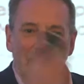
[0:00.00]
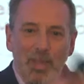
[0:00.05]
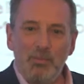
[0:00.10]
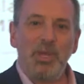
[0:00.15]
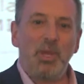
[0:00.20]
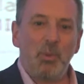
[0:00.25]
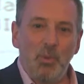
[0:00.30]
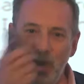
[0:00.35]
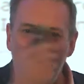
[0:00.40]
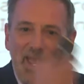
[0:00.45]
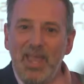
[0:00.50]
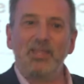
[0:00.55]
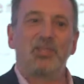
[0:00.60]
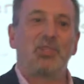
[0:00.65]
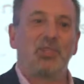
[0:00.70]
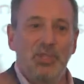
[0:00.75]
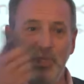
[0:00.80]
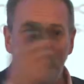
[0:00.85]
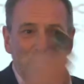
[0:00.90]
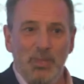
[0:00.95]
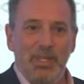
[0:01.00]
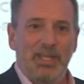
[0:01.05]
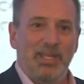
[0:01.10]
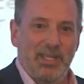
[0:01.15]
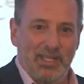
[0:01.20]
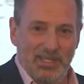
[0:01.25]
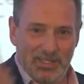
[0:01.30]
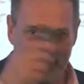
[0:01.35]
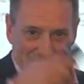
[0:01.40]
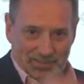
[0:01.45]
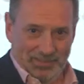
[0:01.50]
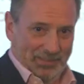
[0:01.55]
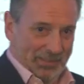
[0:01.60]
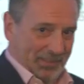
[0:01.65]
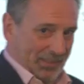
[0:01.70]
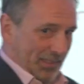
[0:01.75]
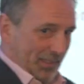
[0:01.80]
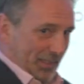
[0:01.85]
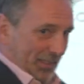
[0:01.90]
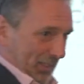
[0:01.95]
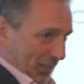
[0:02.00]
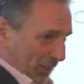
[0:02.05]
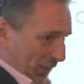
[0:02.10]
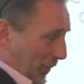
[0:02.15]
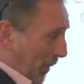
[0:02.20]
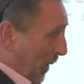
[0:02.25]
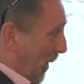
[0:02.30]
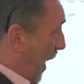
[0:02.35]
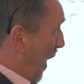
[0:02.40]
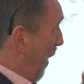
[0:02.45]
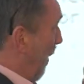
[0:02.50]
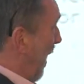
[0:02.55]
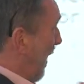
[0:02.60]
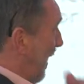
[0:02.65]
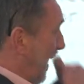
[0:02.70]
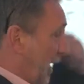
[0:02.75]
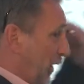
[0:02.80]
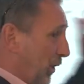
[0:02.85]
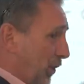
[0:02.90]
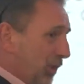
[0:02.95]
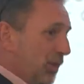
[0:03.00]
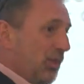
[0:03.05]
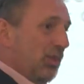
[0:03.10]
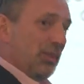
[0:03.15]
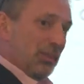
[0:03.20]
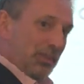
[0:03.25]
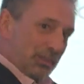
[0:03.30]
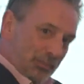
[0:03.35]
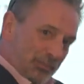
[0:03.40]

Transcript: how many warehouses do we need? So we'll go around each